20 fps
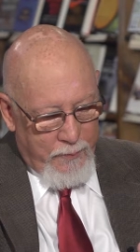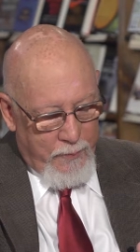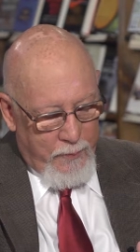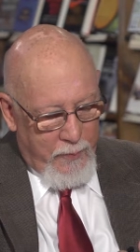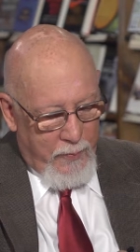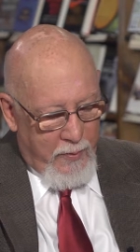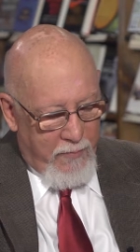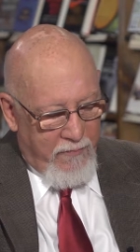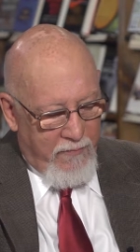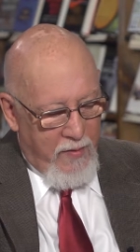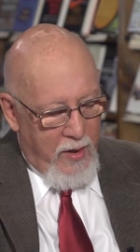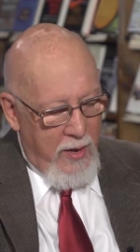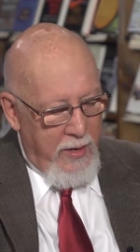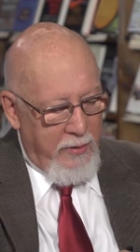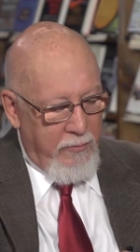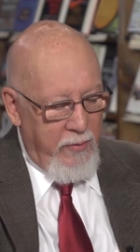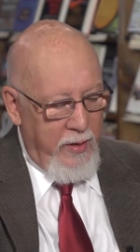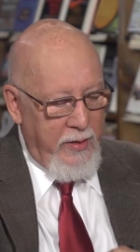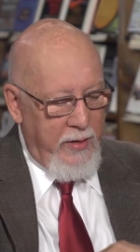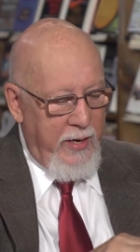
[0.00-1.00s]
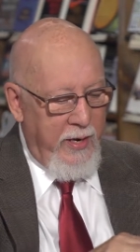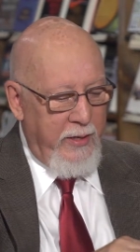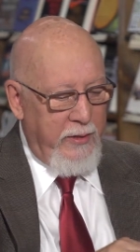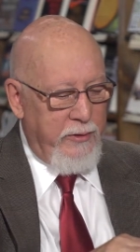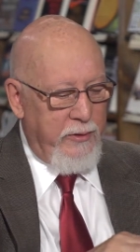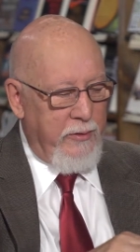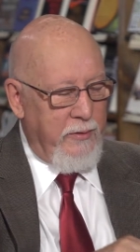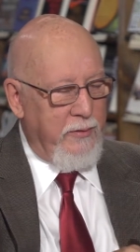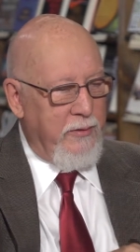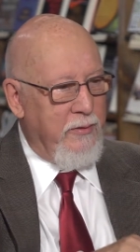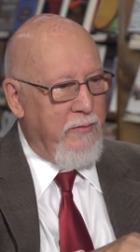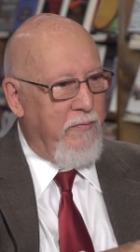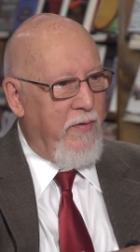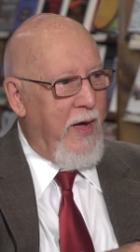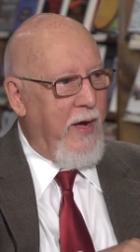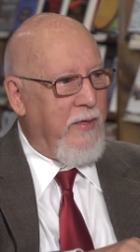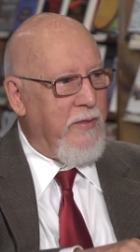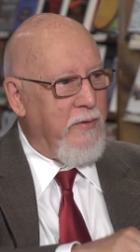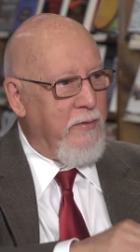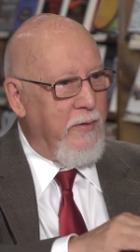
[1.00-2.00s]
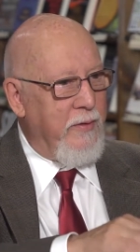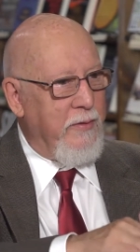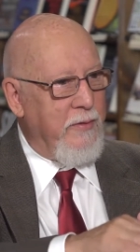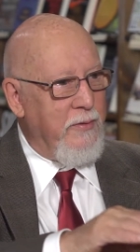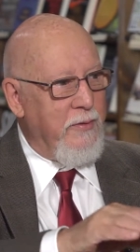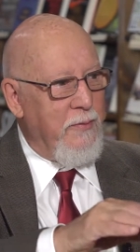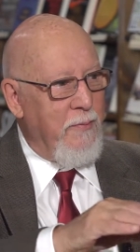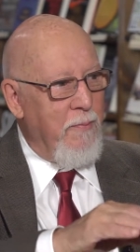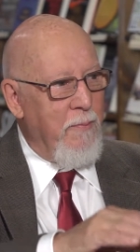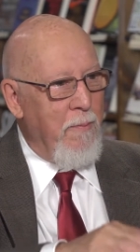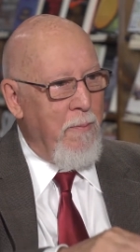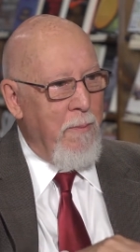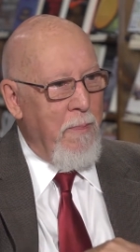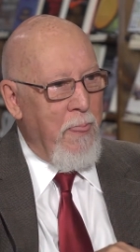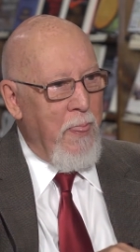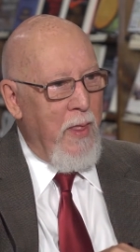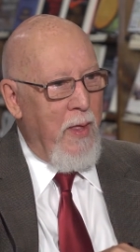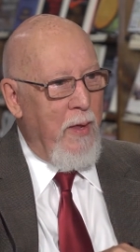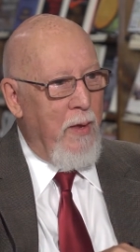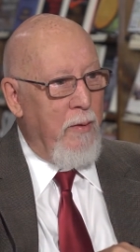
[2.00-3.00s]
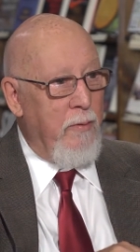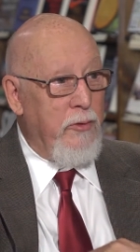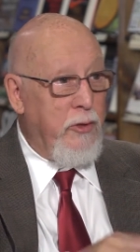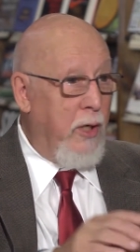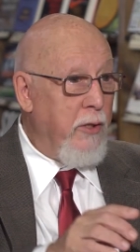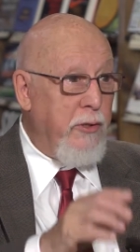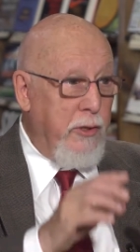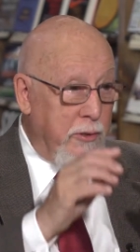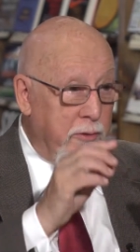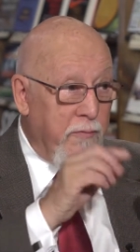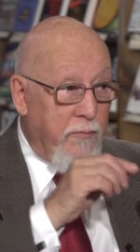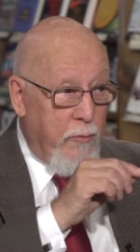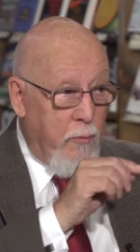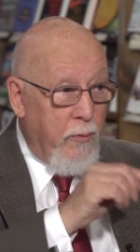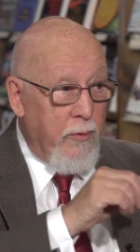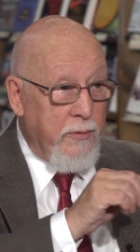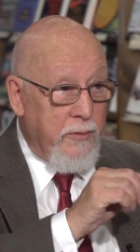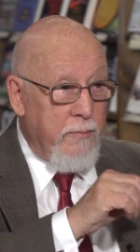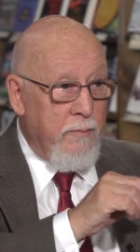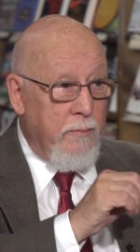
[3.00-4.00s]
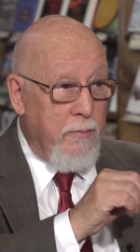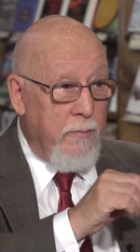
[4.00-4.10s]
the fine gradations of excellence, judges, of course,